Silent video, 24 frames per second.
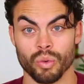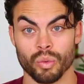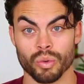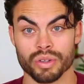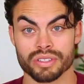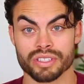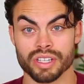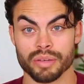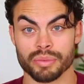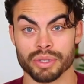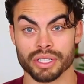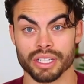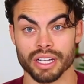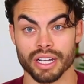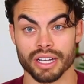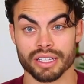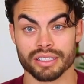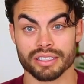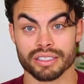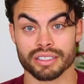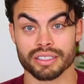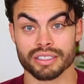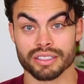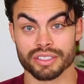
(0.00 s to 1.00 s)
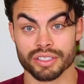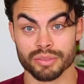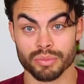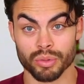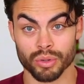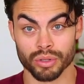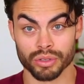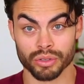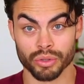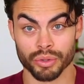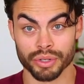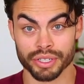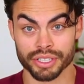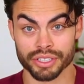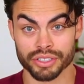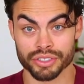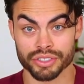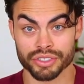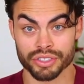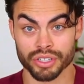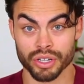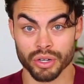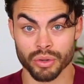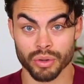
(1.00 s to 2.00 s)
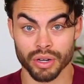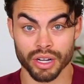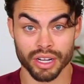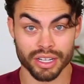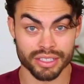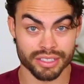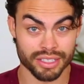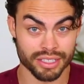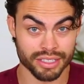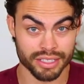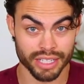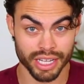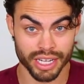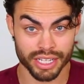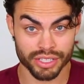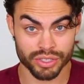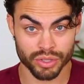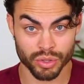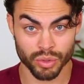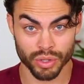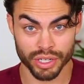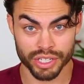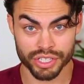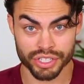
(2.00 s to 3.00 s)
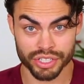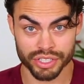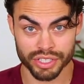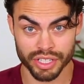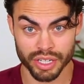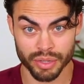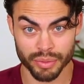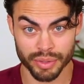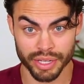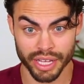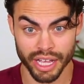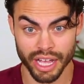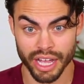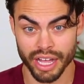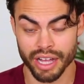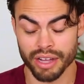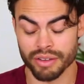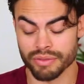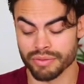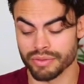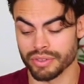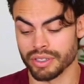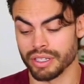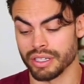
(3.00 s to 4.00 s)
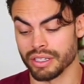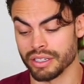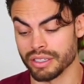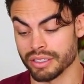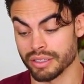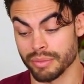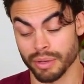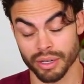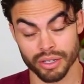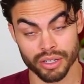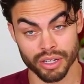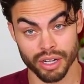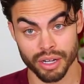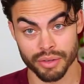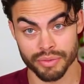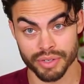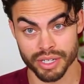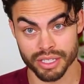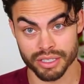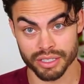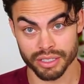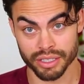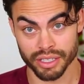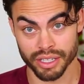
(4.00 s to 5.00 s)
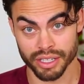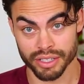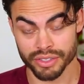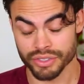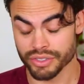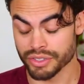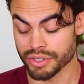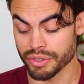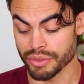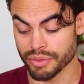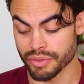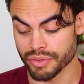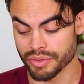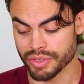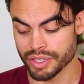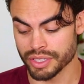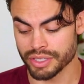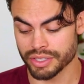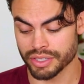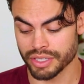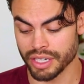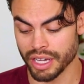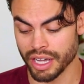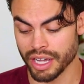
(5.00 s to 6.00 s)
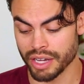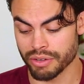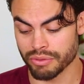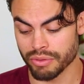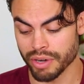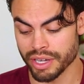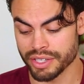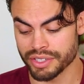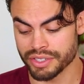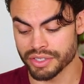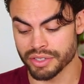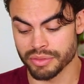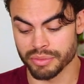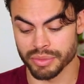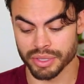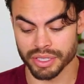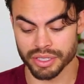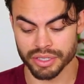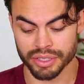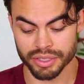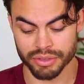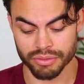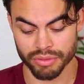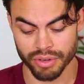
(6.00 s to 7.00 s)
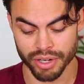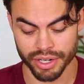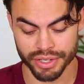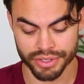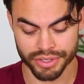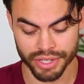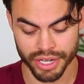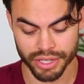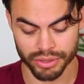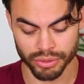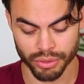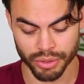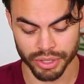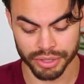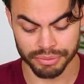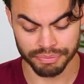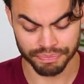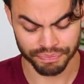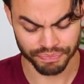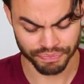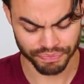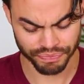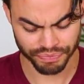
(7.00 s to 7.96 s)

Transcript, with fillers: What's up, you guys? It's your boy Lloyd here. So uh, today's question that we have uh, is about confidence again. So this guy writes to me. He writes, "Hey Lloyd,